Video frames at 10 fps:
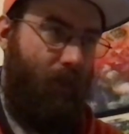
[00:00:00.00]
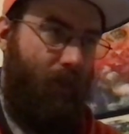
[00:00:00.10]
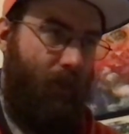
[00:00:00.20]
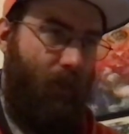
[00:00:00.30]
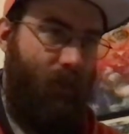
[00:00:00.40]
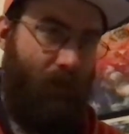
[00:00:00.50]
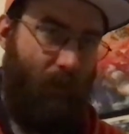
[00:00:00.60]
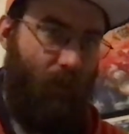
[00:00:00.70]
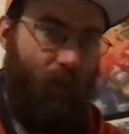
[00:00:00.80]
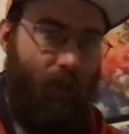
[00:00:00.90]
yet and wants to have all
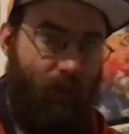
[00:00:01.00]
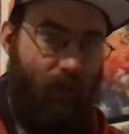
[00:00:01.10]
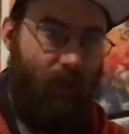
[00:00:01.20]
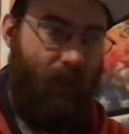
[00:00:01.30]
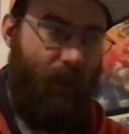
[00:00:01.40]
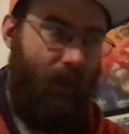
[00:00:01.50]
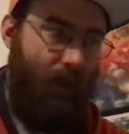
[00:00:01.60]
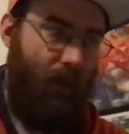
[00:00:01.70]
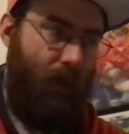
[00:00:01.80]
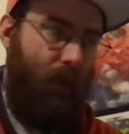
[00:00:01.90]
the content they
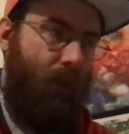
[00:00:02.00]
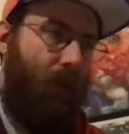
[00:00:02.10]
can. I